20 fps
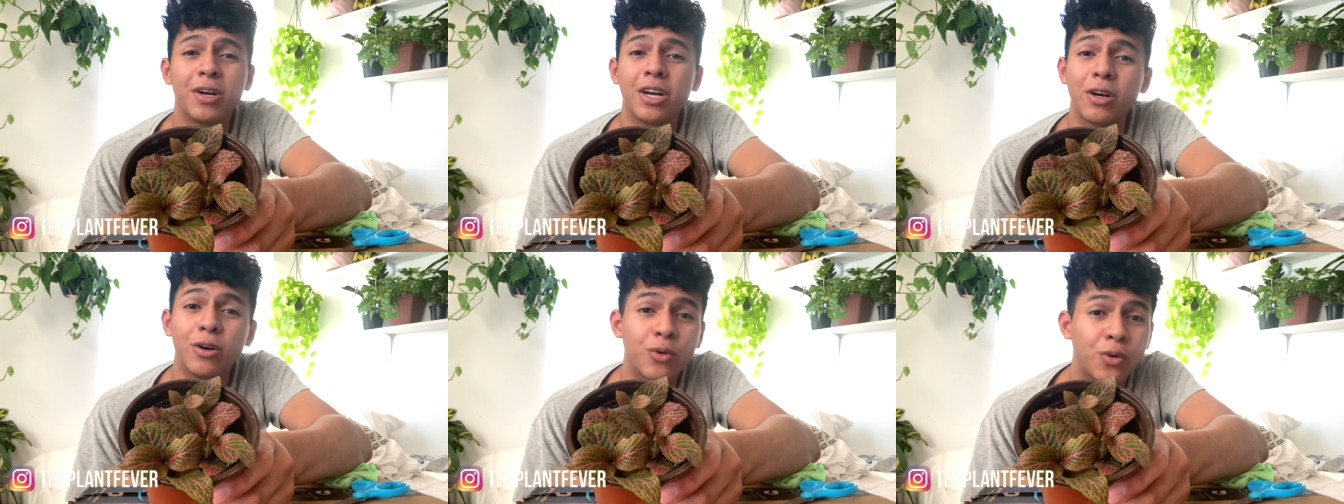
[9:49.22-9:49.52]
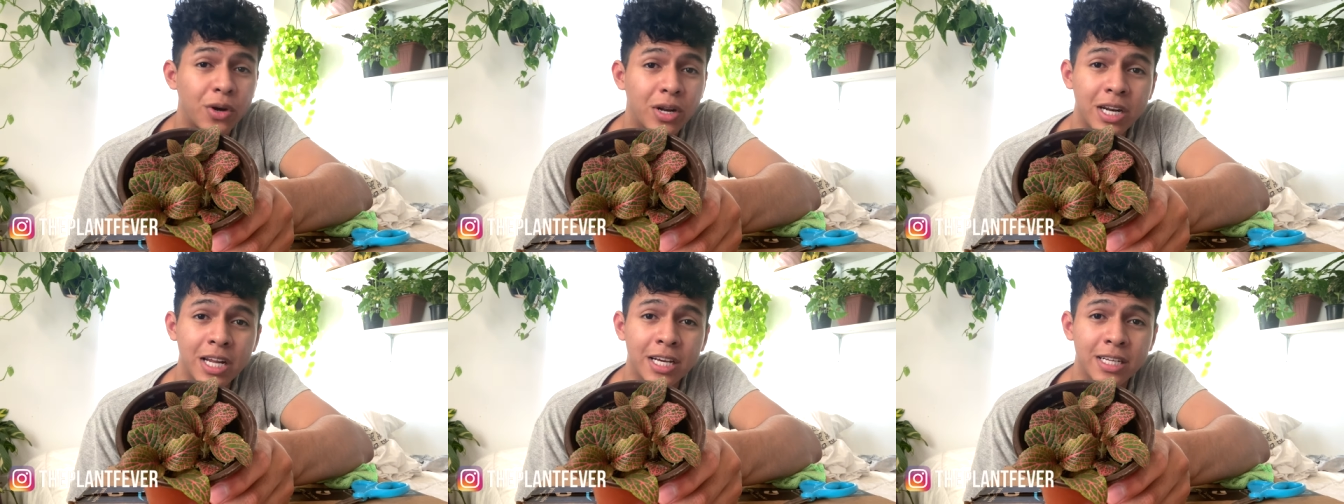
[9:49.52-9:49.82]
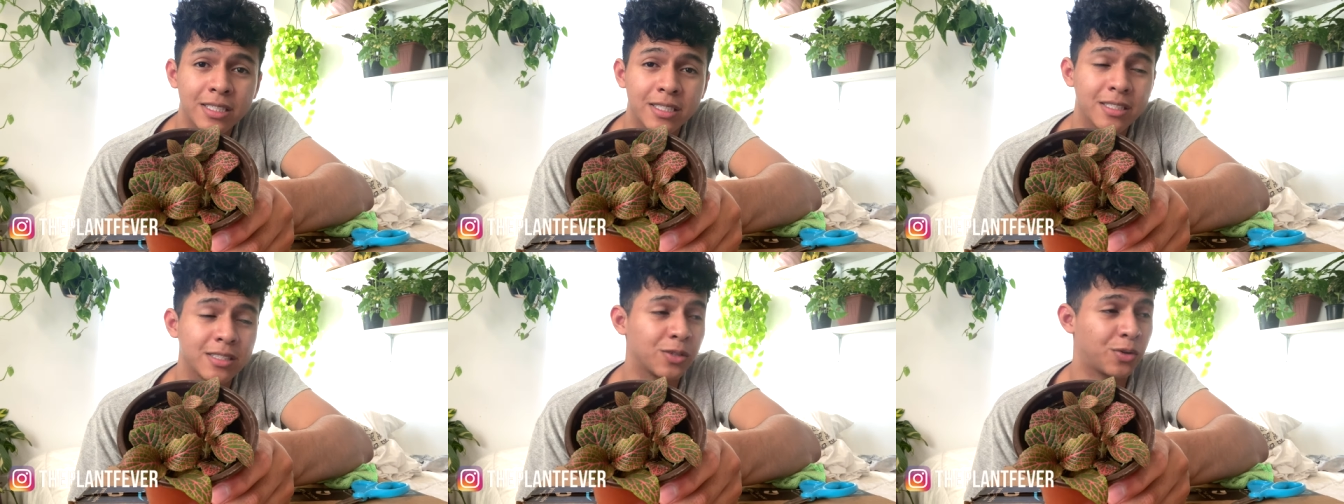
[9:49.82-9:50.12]
Grow
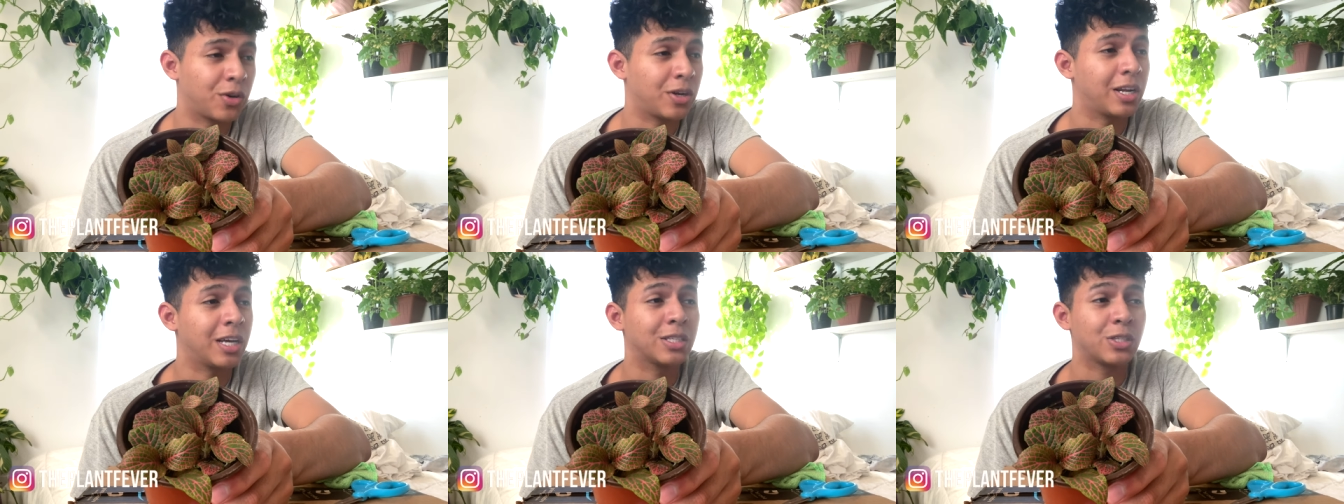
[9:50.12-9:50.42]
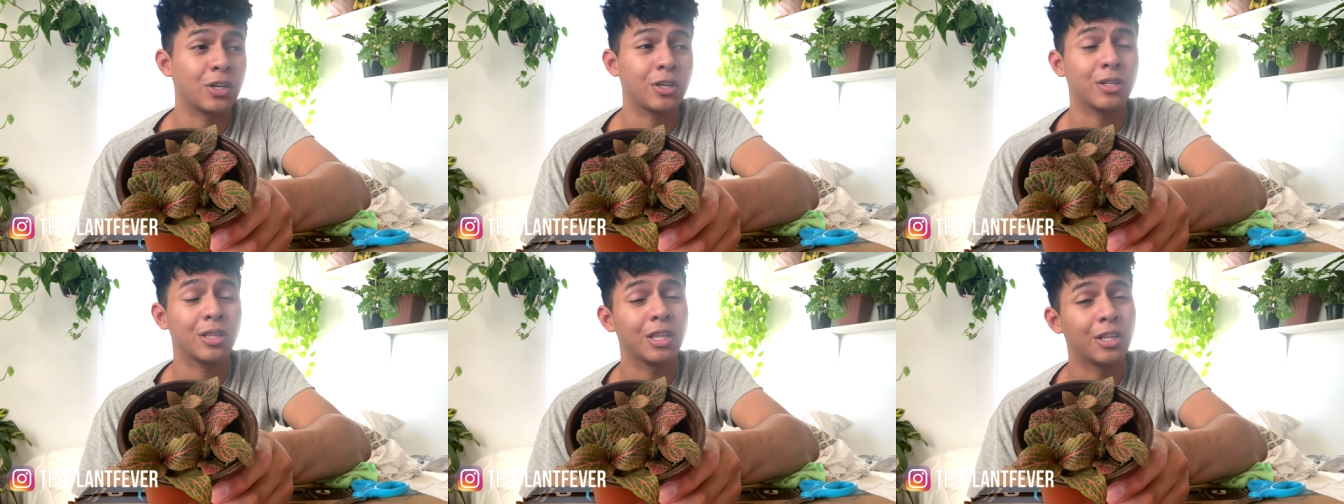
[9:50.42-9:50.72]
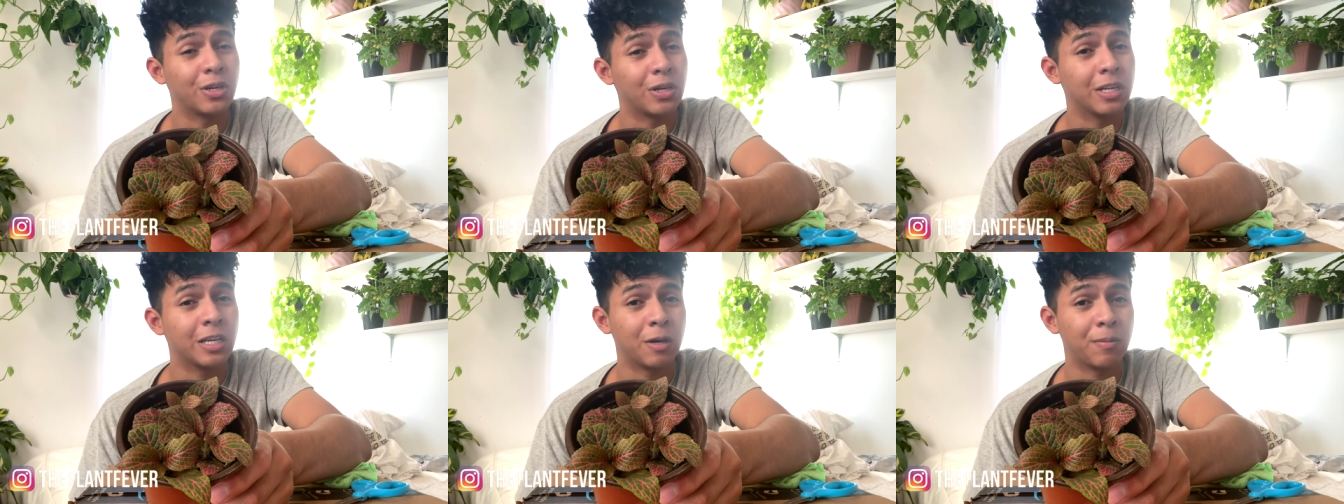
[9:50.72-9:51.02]
lights grow lights are
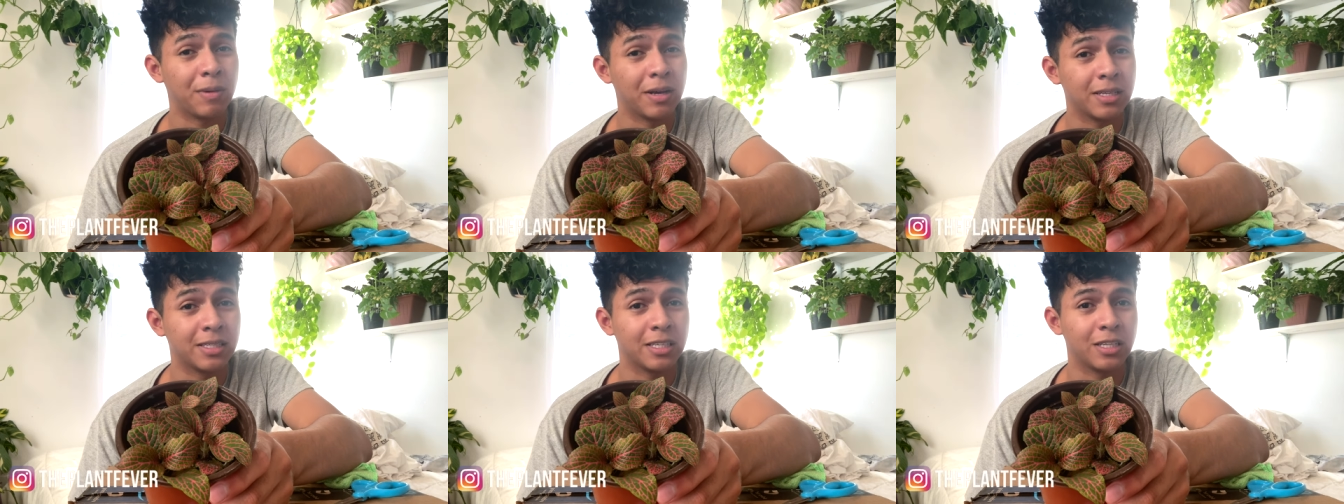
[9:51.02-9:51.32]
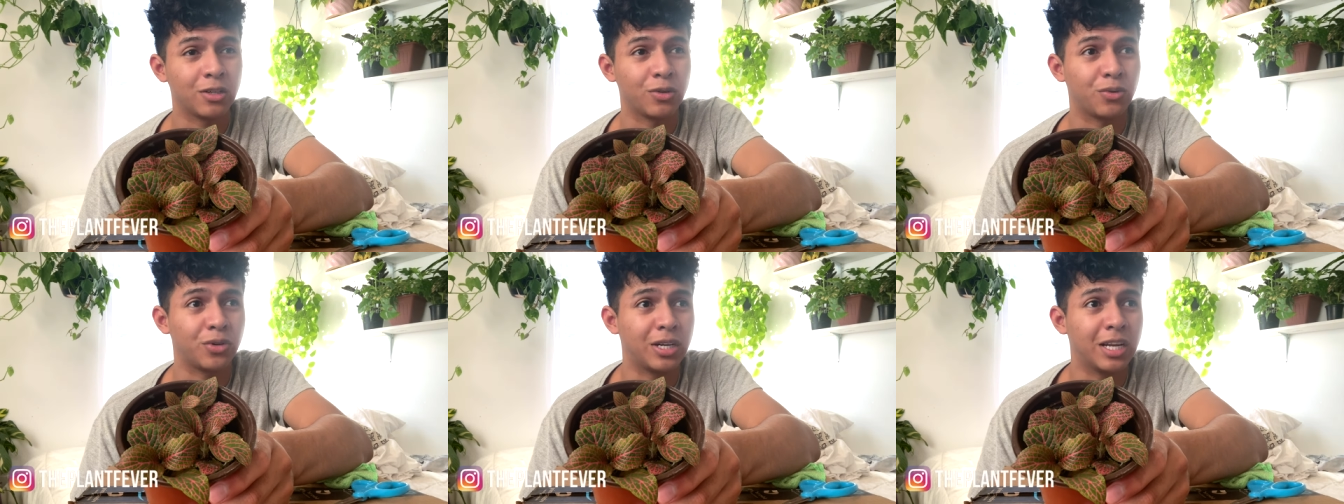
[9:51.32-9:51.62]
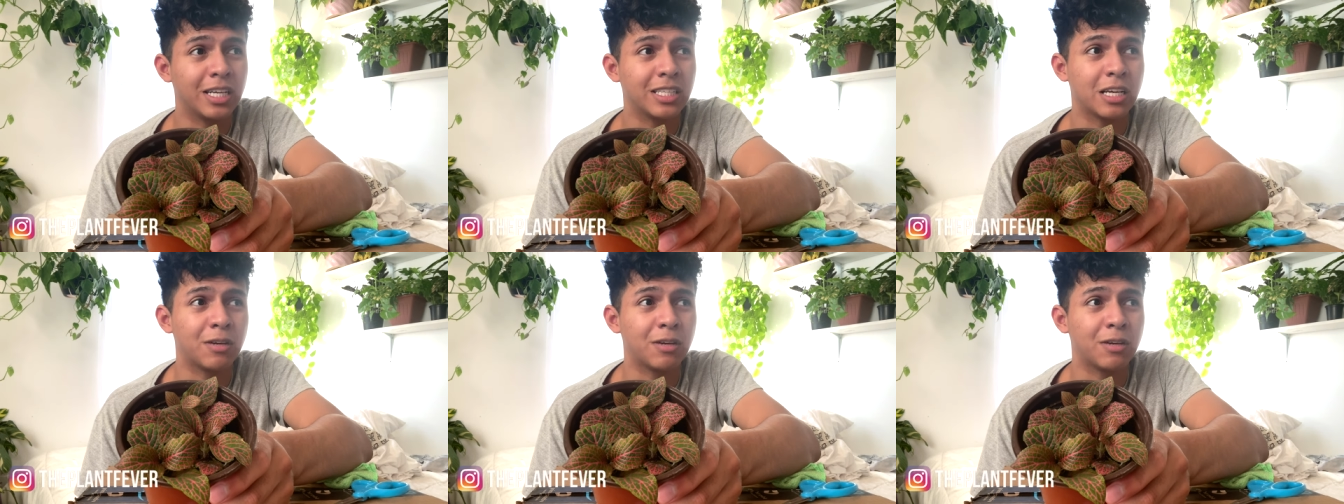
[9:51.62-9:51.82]
literally amazing Grow lights